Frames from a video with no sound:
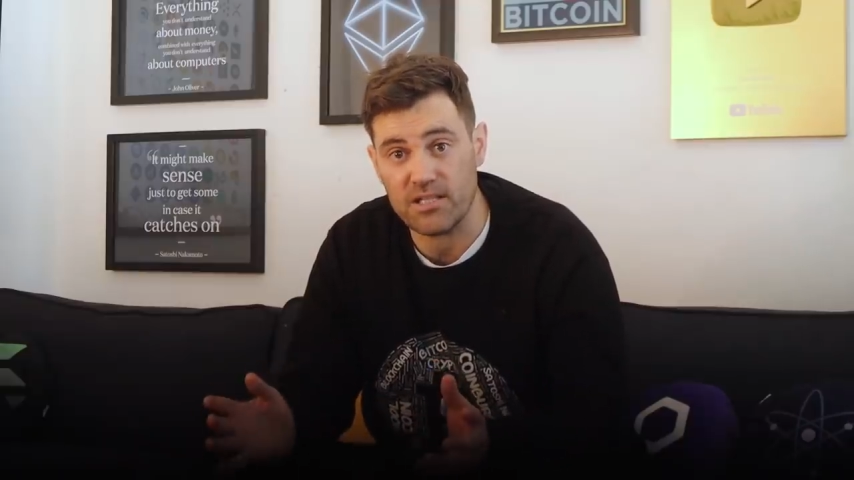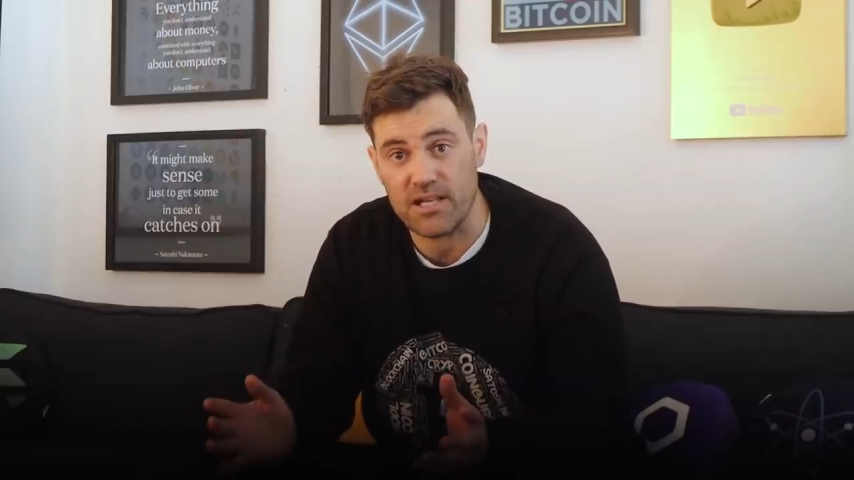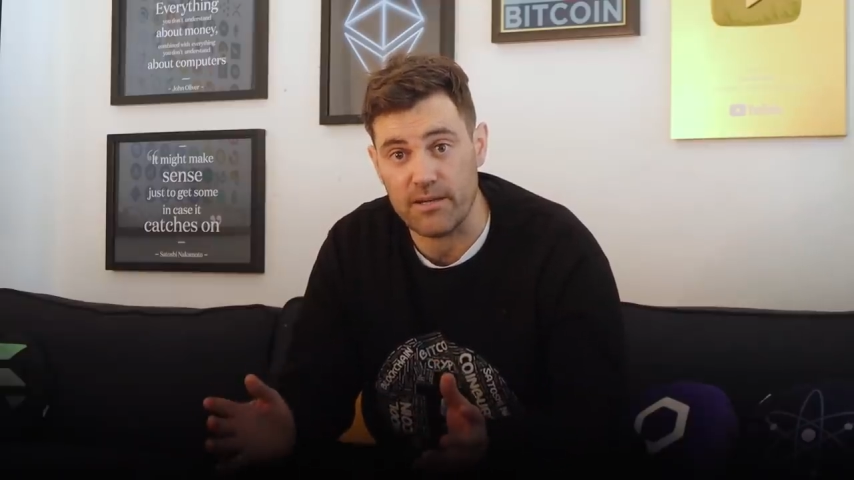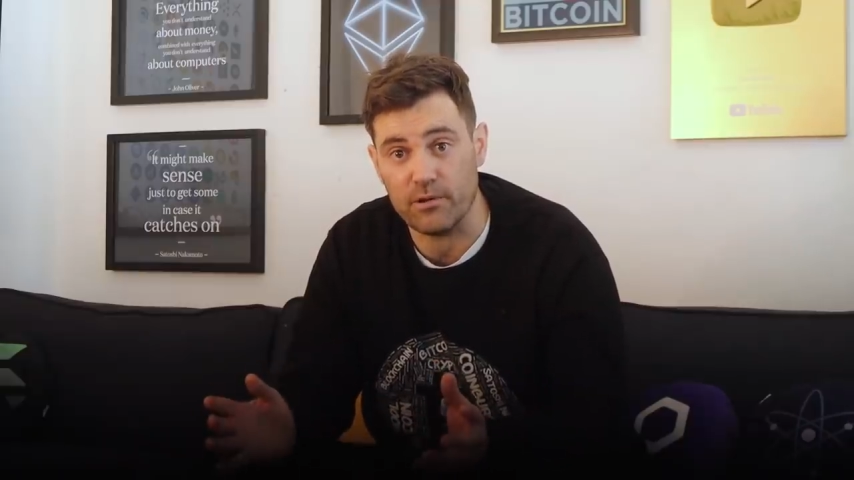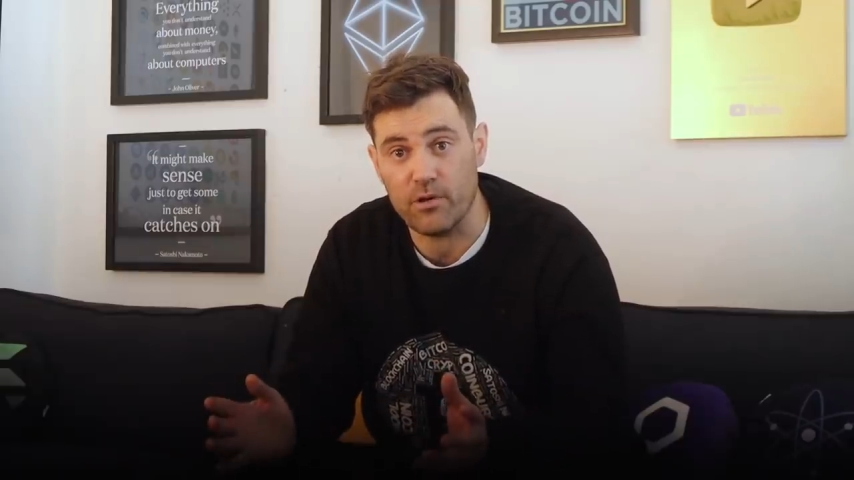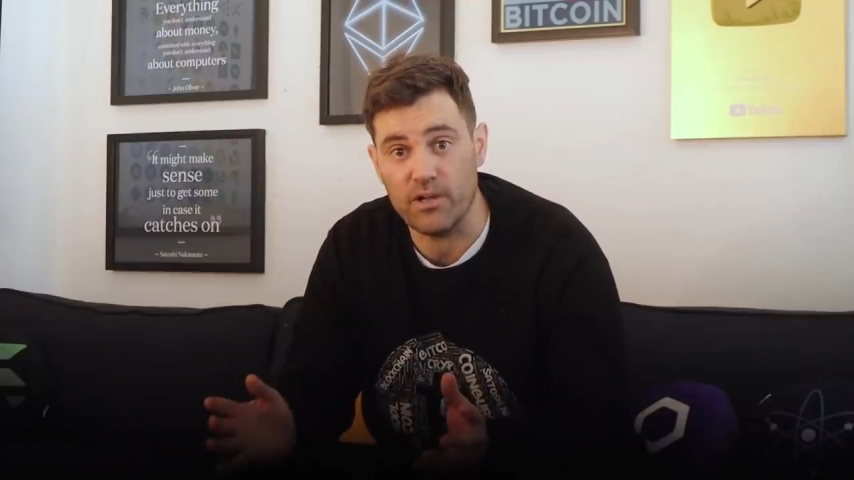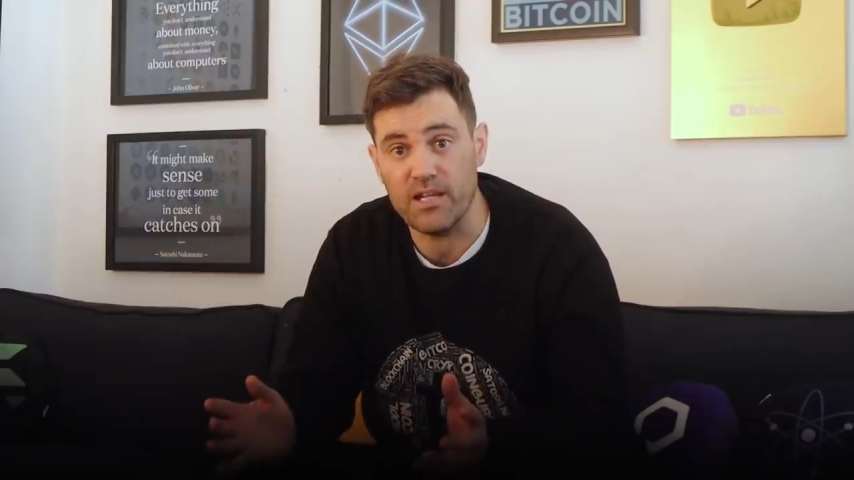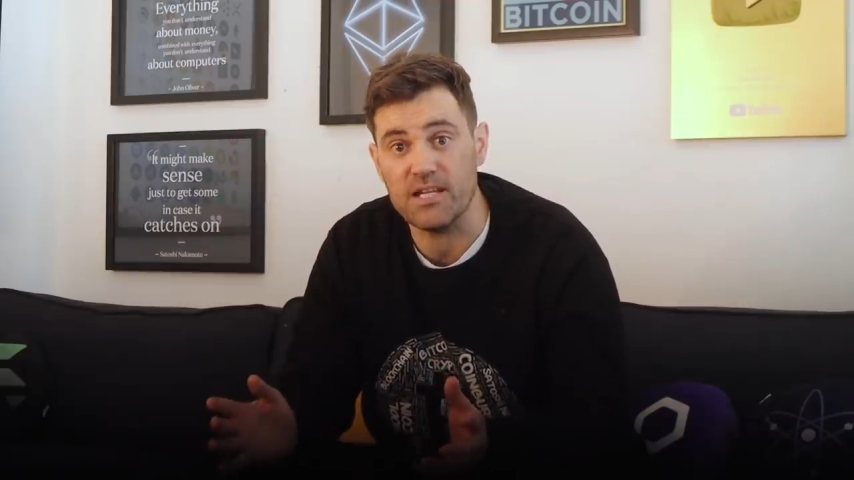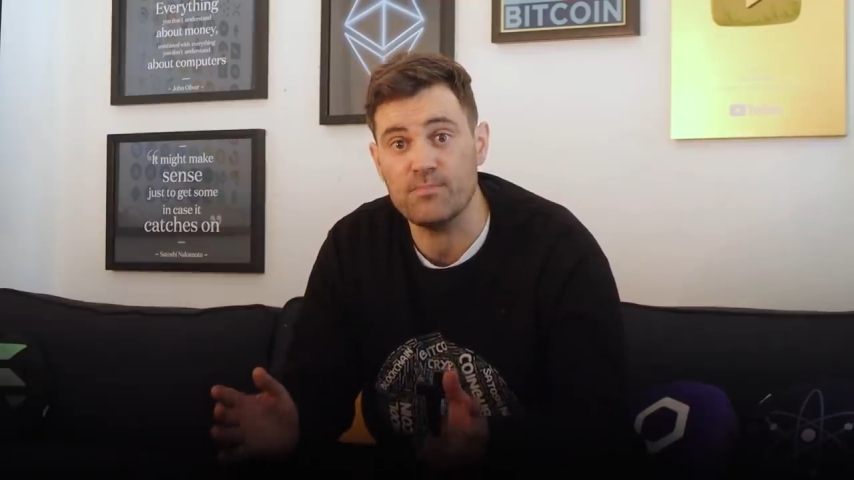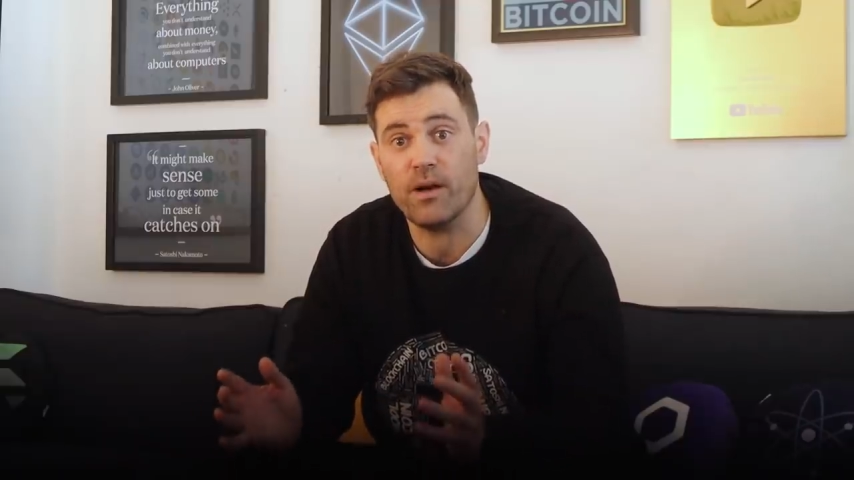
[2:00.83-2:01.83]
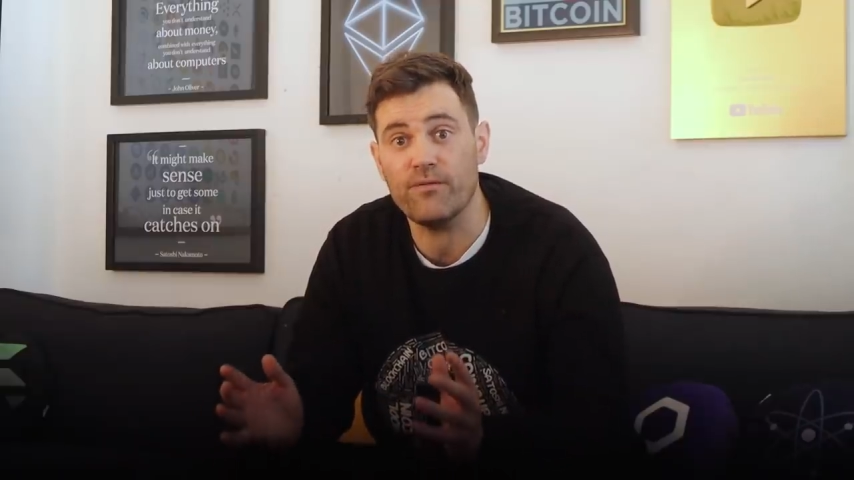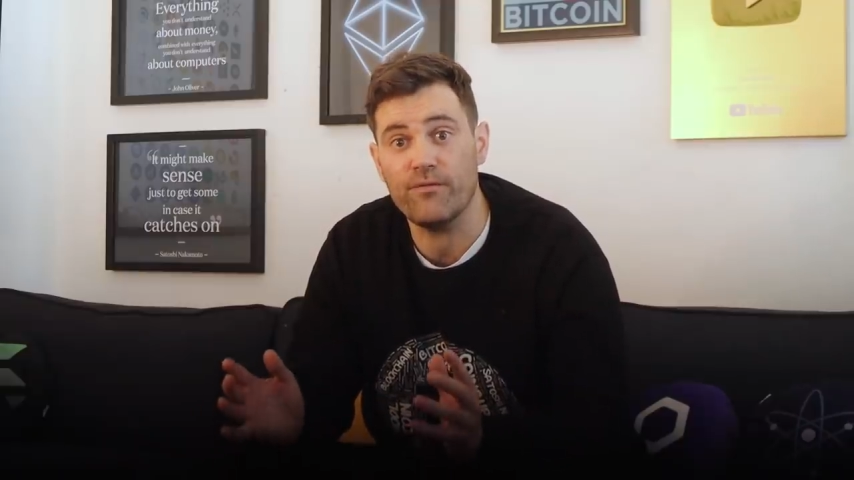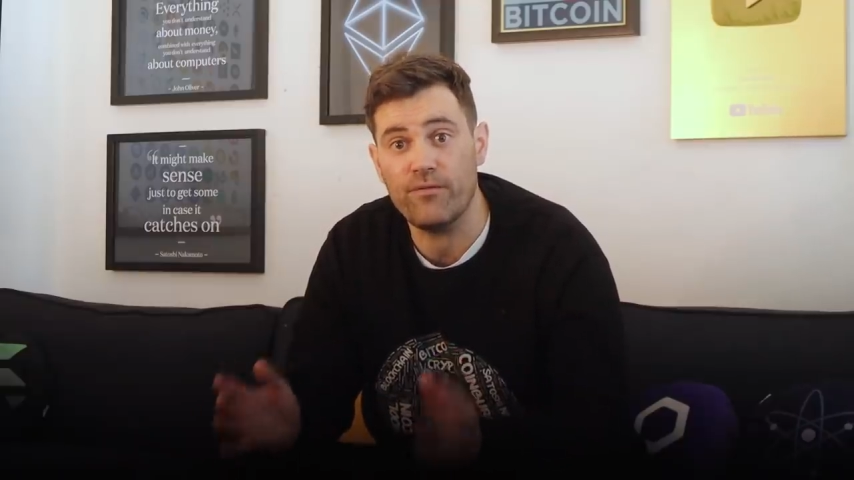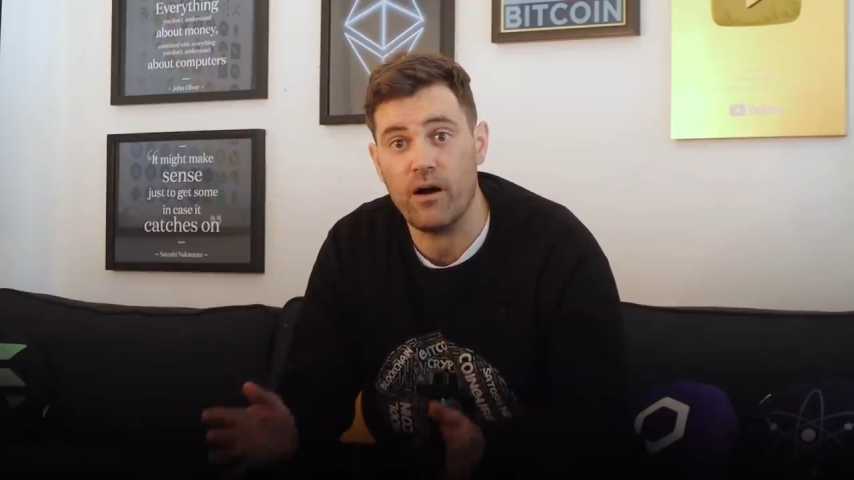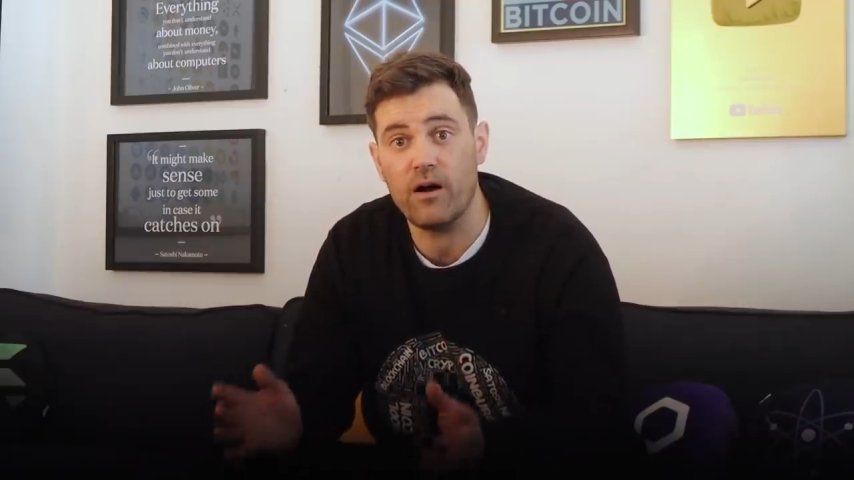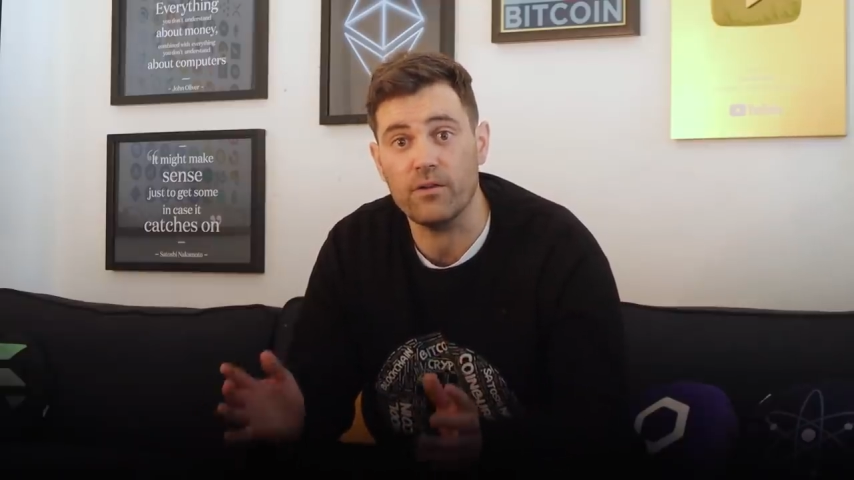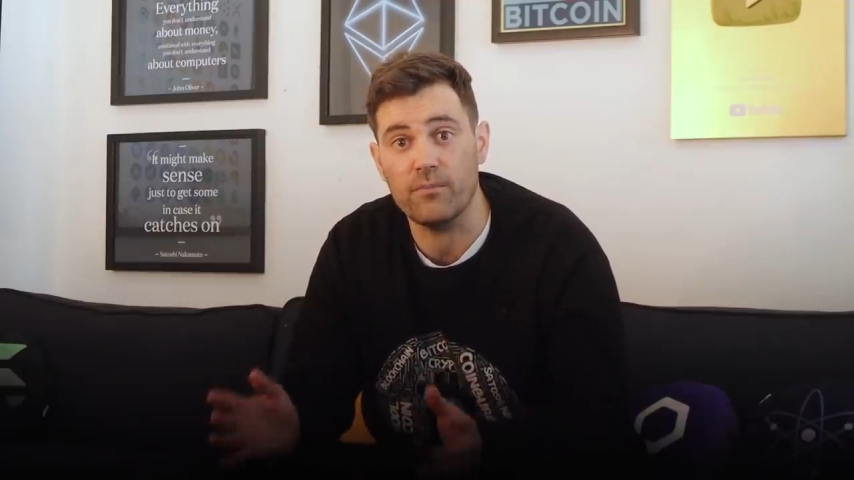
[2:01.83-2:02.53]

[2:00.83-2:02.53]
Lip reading: stablecoin, is by far